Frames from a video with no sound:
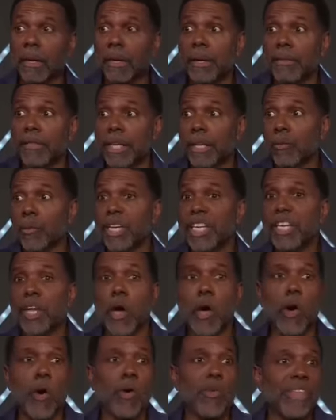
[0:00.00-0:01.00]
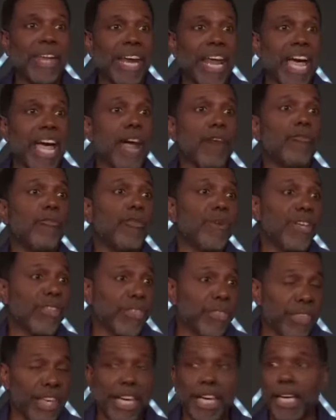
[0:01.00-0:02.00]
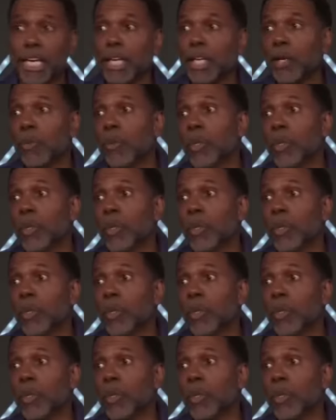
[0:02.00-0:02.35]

then we know that everything